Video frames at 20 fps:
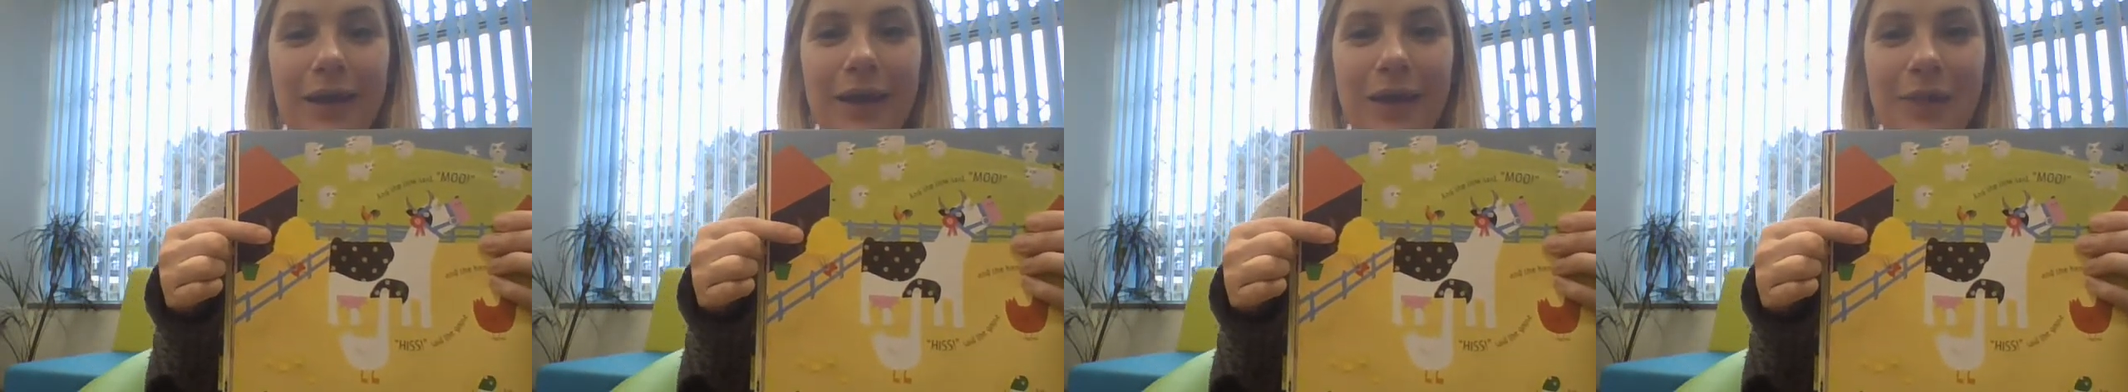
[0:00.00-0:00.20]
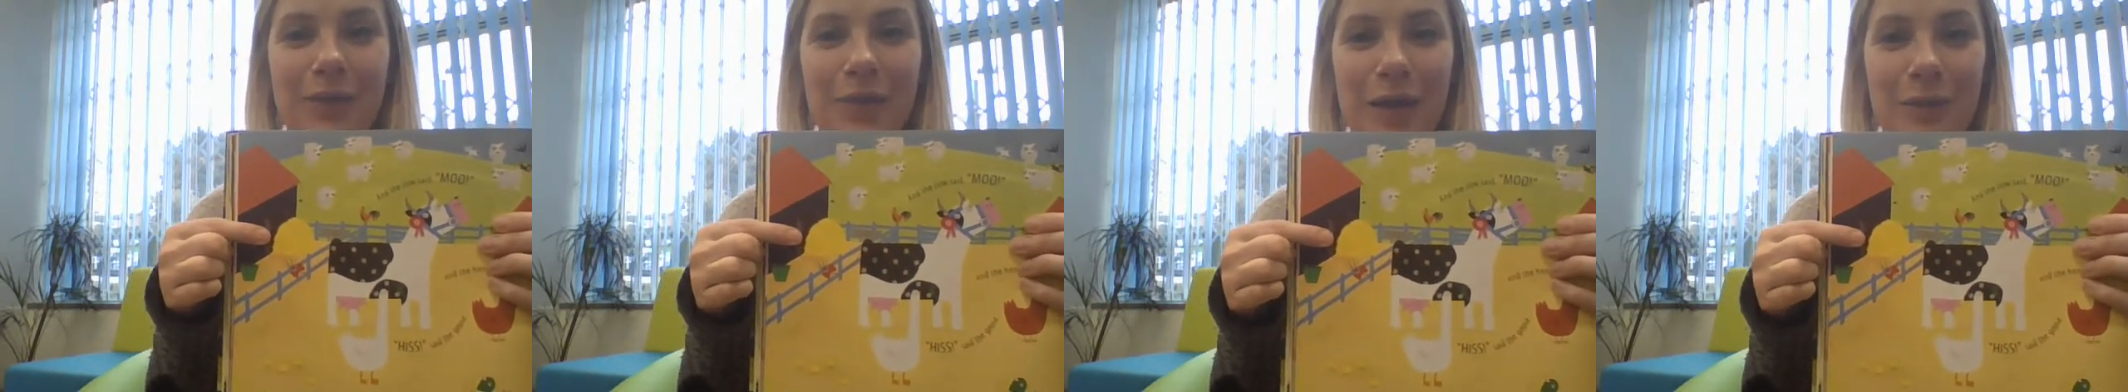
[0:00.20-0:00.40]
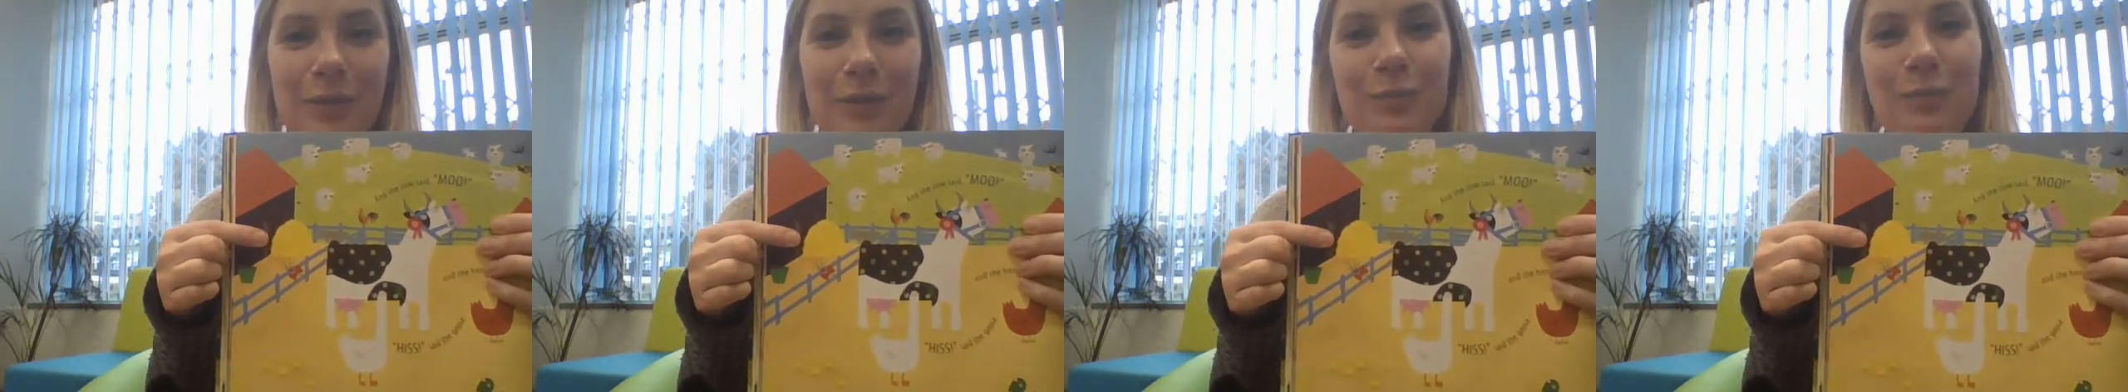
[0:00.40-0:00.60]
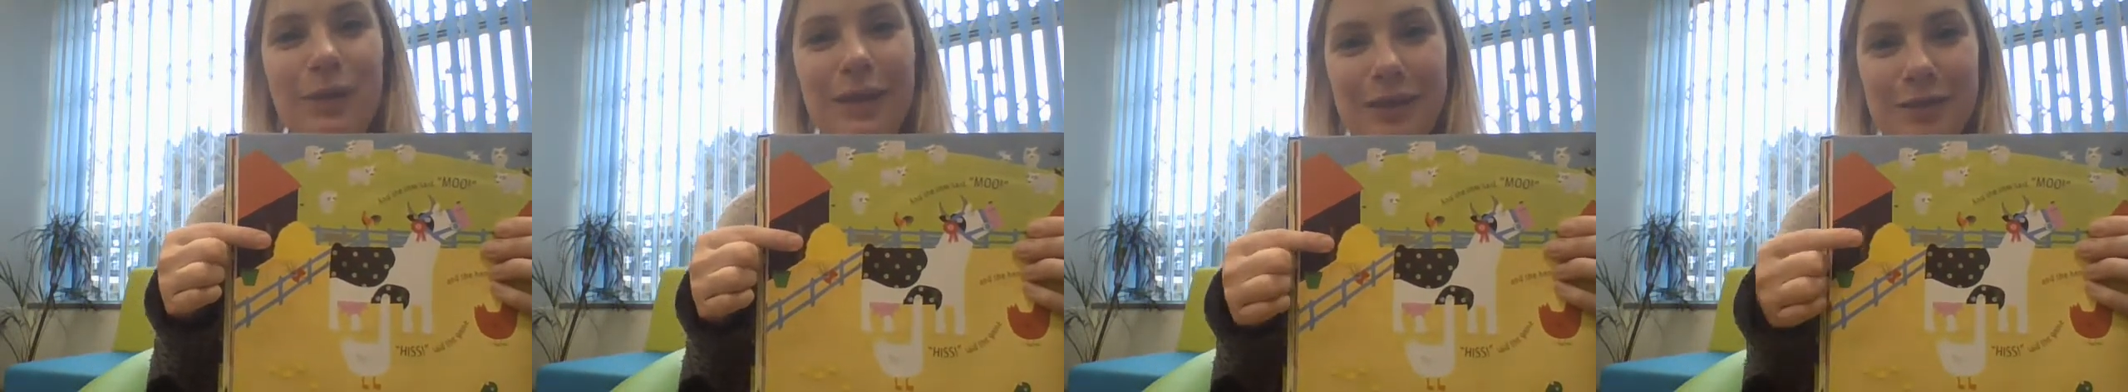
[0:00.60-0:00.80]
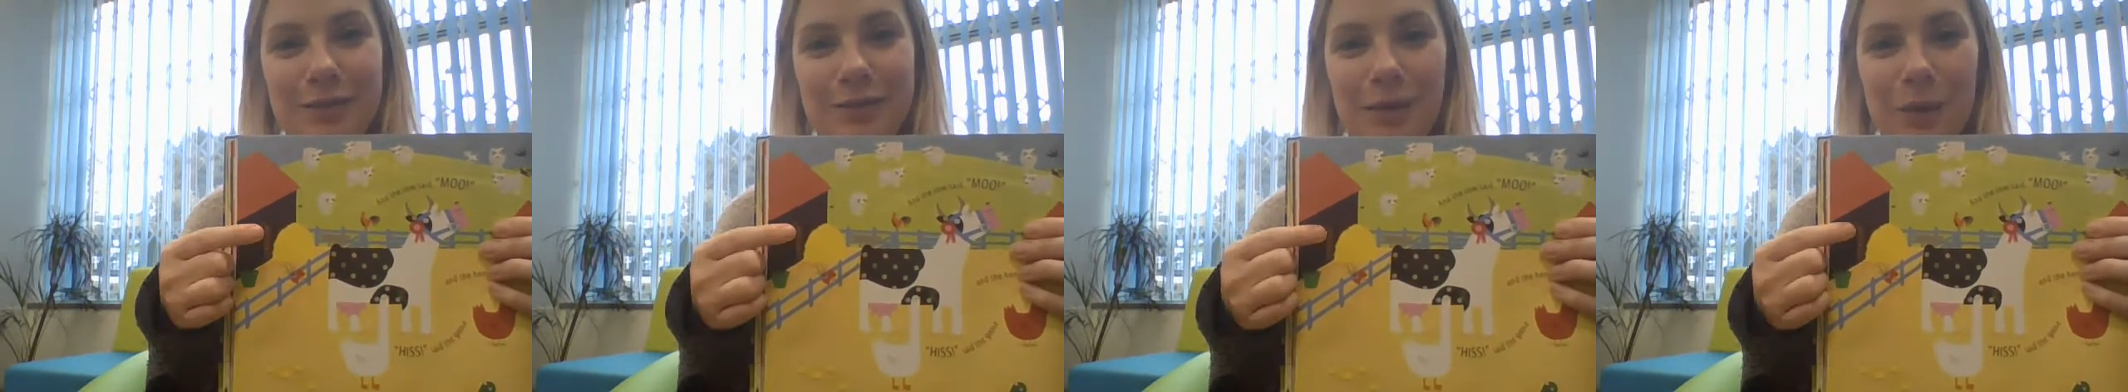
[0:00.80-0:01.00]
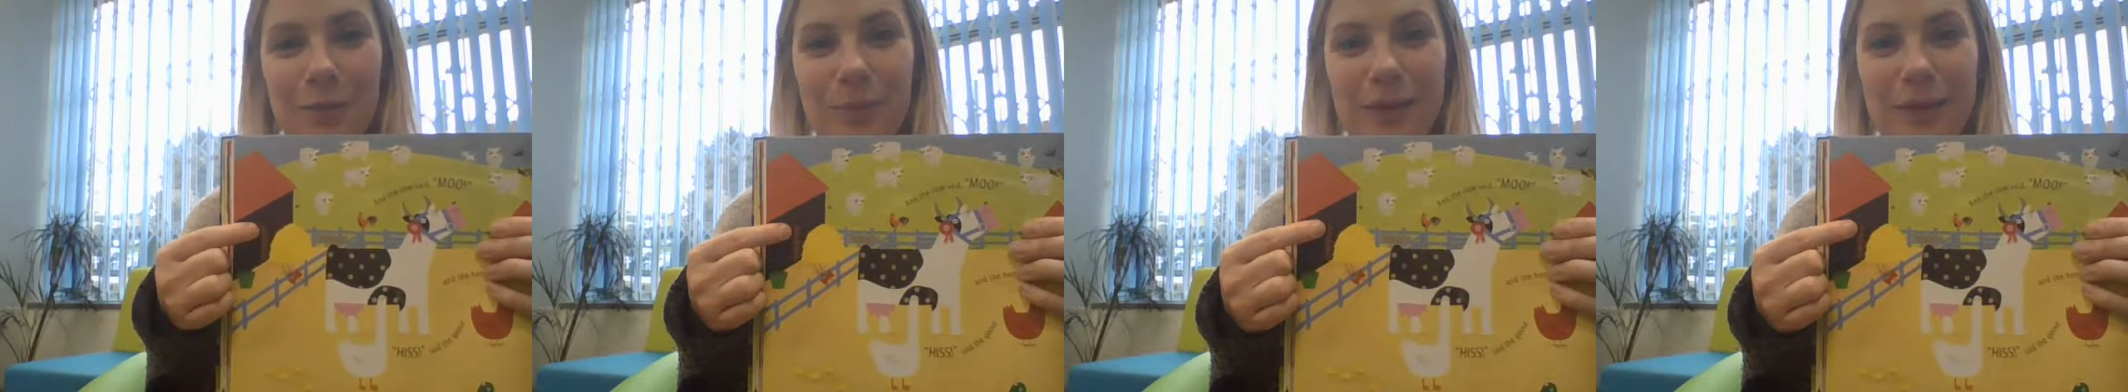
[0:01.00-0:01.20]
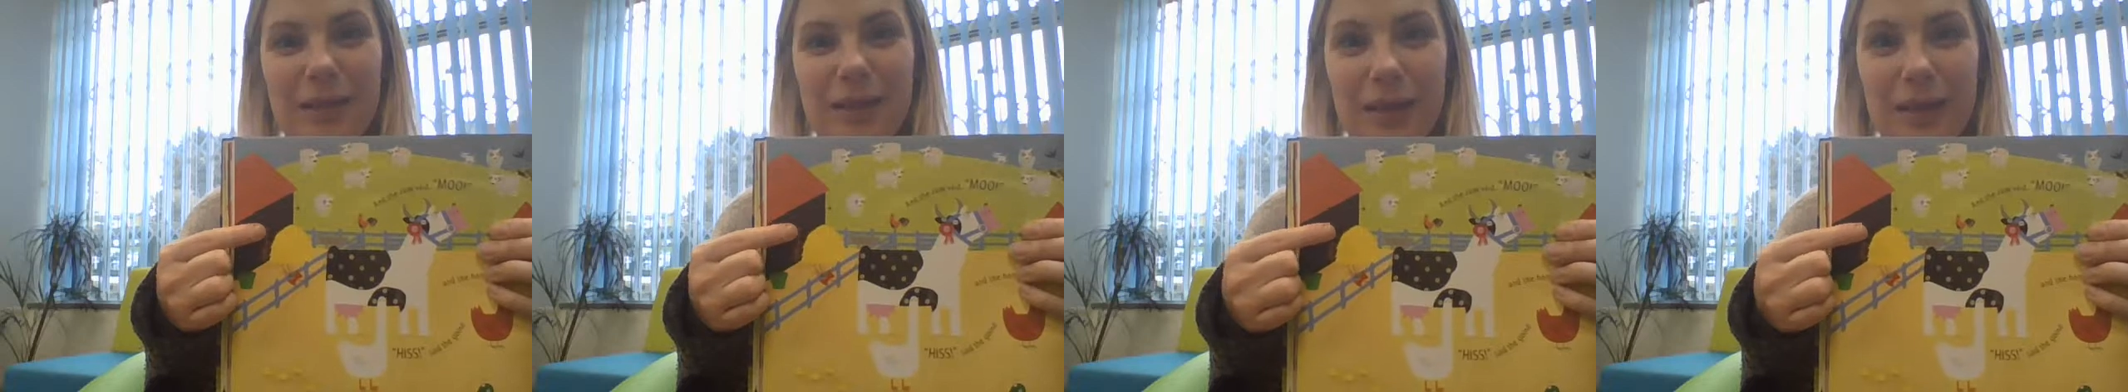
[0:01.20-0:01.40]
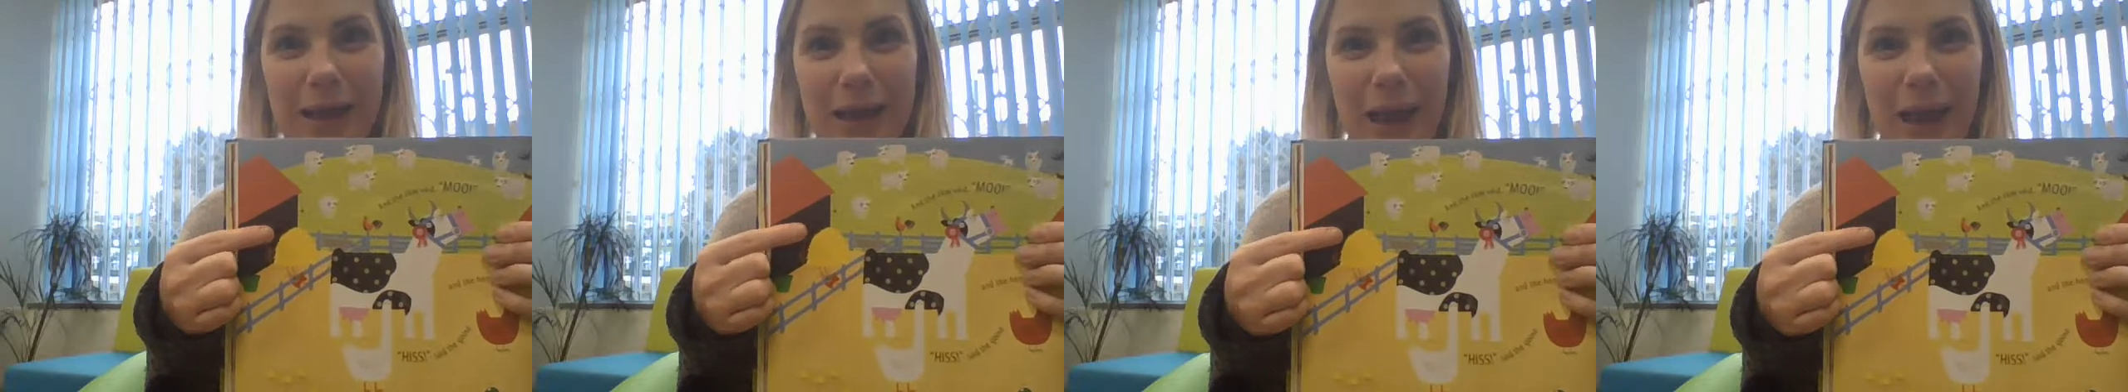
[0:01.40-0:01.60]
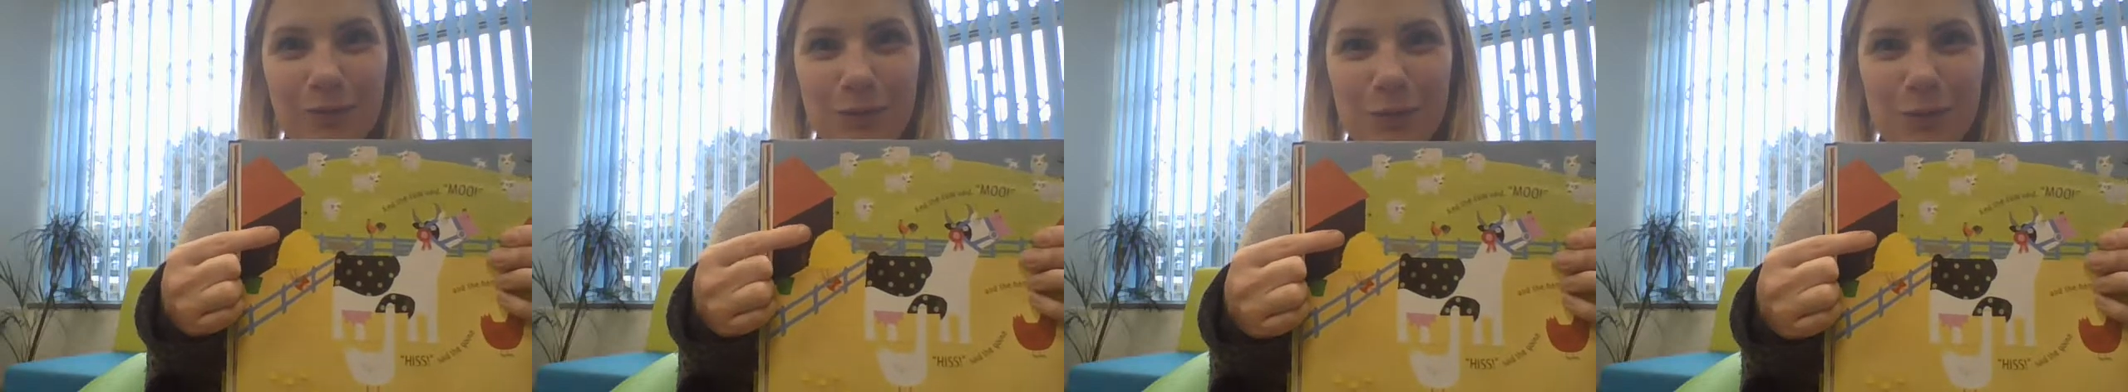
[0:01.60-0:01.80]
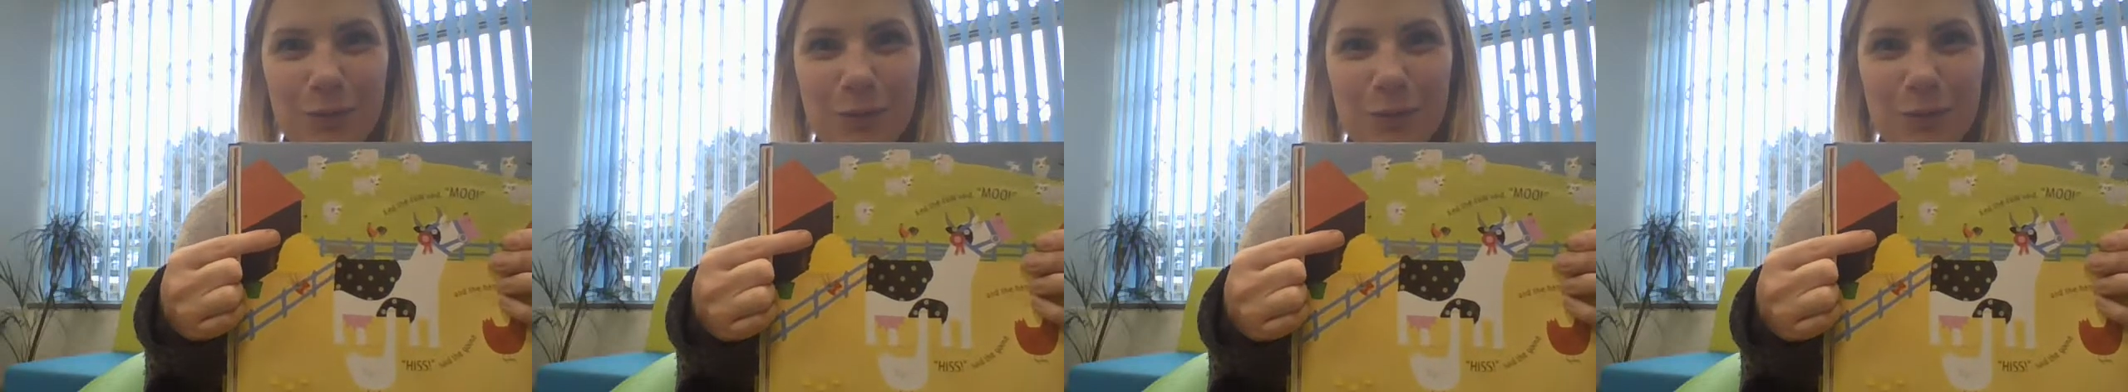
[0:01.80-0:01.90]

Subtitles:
and then the police coming and having